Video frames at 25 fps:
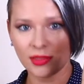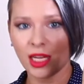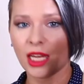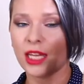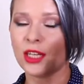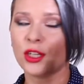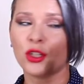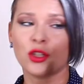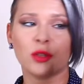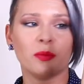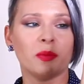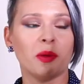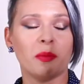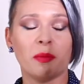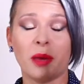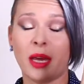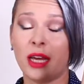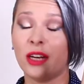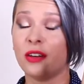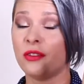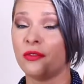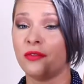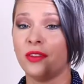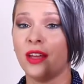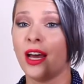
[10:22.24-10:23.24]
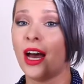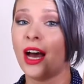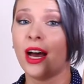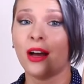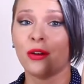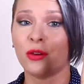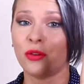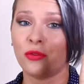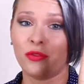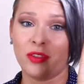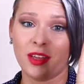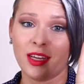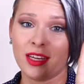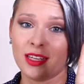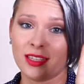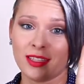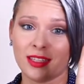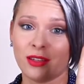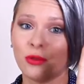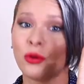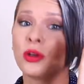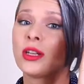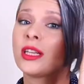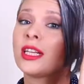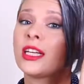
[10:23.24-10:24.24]
it should be made of, out of
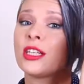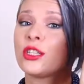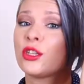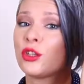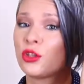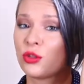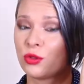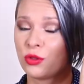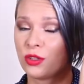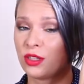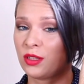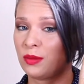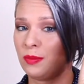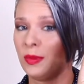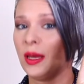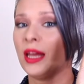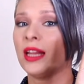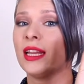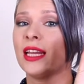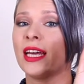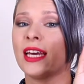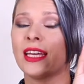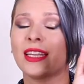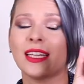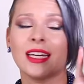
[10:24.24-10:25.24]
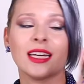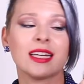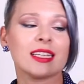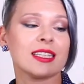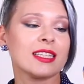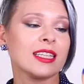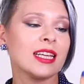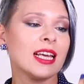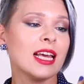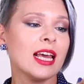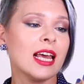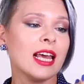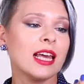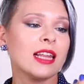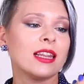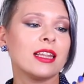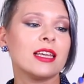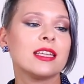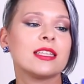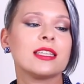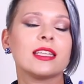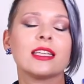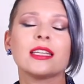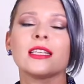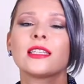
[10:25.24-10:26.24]
this or at least it should smell like this
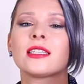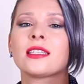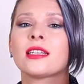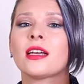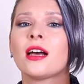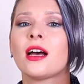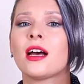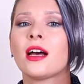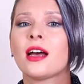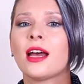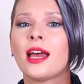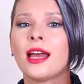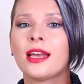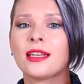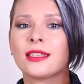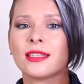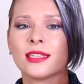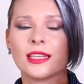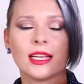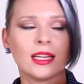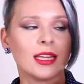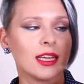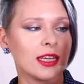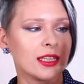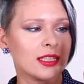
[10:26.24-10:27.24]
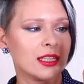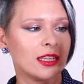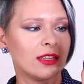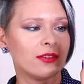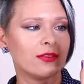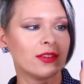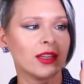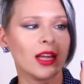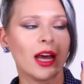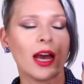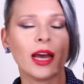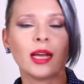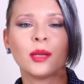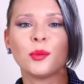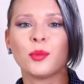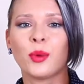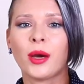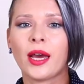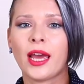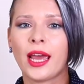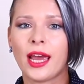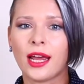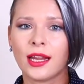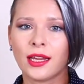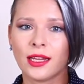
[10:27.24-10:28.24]
this is uh, a selective line
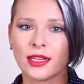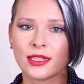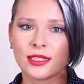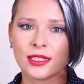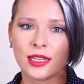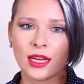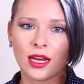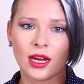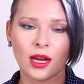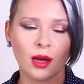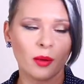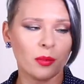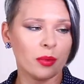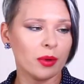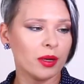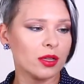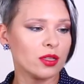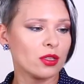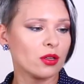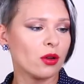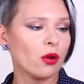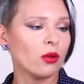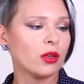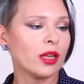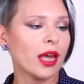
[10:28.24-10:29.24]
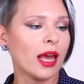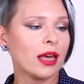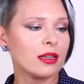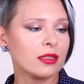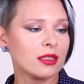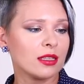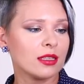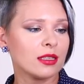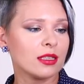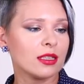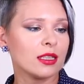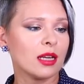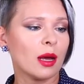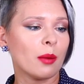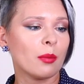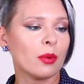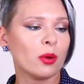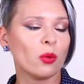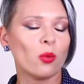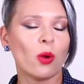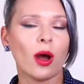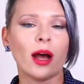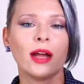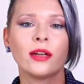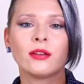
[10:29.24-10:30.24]
by Elie Saab it's called essence
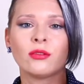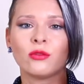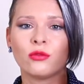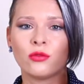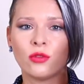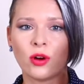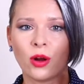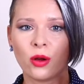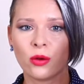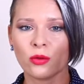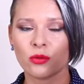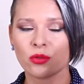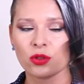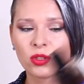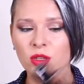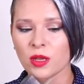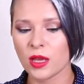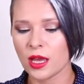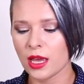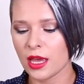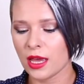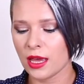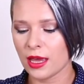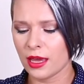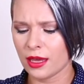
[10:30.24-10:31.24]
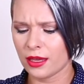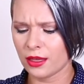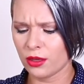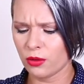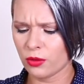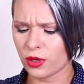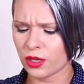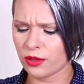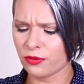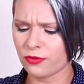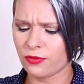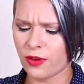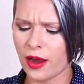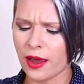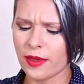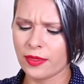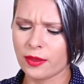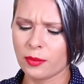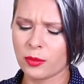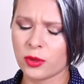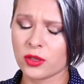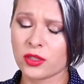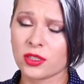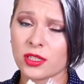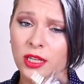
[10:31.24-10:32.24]
number one rose you can find
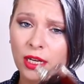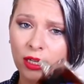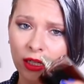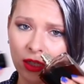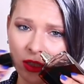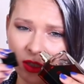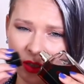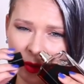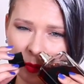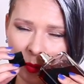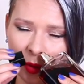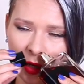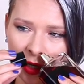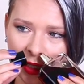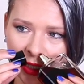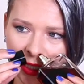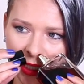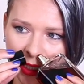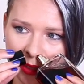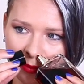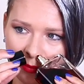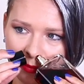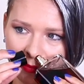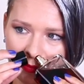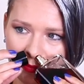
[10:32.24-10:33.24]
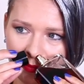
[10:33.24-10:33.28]
them on secondary market